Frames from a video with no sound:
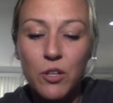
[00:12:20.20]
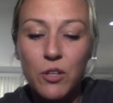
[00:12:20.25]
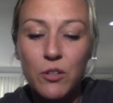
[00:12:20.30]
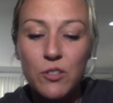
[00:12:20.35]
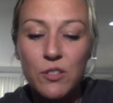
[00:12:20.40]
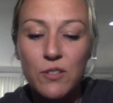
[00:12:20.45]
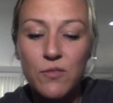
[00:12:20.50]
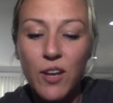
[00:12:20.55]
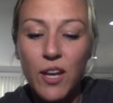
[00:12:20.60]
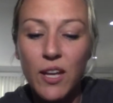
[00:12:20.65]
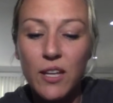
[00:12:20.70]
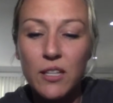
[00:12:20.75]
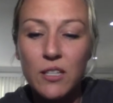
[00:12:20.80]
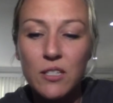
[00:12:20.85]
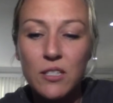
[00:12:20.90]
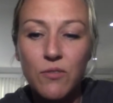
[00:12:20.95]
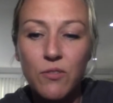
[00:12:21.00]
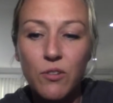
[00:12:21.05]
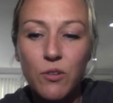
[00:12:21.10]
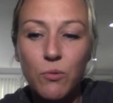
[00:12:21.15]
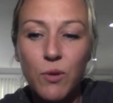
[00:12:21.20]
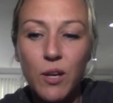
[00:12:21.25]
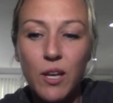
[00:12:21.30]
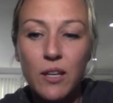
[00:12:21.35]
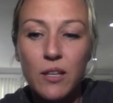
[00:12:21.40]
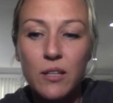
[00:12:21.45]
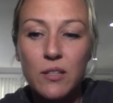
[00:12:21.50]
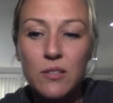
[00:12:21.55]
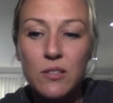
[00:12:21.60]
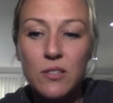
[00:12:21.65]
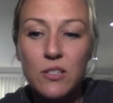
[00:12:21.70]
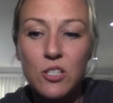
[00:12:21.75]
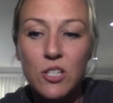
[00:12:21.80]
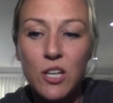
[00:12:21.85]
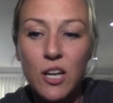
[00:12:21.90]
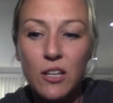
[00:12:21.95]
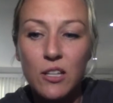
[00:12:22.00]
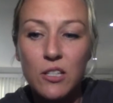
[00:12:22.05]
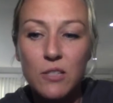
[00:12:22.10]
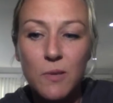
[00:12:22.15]
just finding different ways to
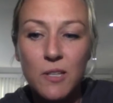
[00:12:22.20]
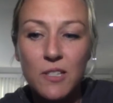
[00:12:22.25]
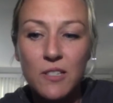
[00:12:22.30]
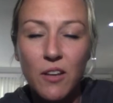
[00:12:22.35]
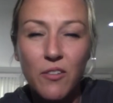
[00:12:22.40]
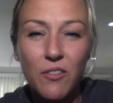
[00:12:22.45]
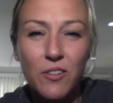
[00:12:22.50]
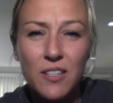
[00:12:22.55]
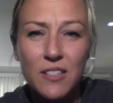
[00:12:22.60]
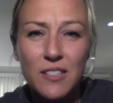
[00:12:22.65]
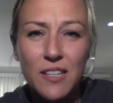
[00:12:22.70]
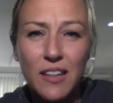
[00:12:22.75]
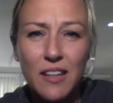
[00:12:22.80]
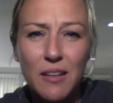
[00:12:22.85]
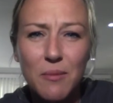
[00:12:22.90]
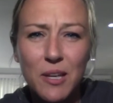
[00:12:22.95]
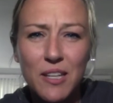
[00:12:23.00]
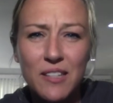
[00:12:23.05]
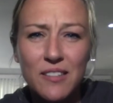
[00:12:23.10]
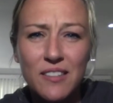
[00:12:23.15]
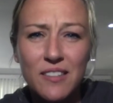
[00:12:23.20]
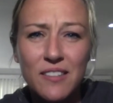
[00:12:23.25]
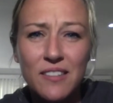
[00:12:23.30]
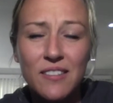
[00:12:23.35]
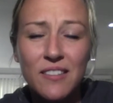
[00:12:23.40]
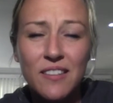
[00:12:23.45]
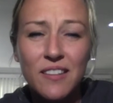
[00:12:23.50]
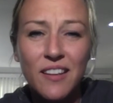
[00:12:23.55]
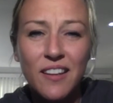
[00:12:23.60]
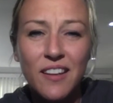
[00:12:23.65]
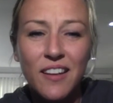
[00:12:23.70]
challenge myself on a daily basis.